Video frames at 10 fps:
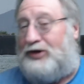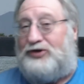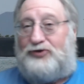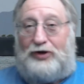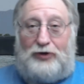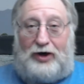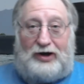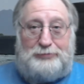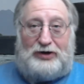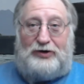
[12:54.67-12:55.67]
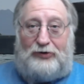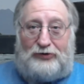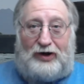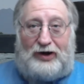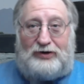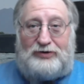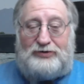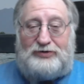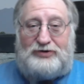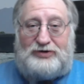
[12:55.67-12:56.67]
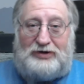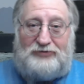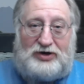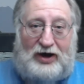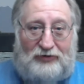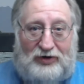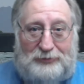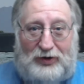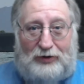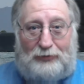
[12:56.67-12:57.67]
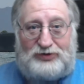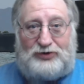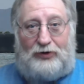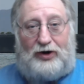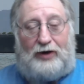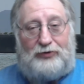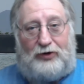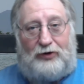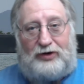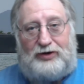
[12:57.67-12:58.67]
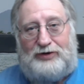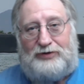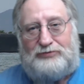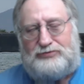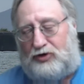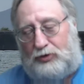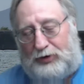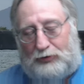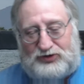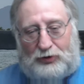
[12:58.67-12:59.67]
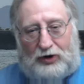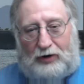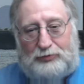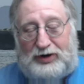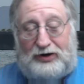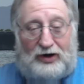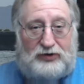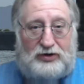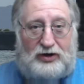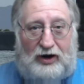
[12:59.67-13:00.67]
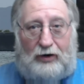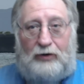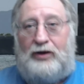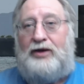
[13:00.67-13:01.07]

So I thought I'd be here tonight, give you kind of an update on what's going on with Eric, a little bit of what's going on with me, not that you care,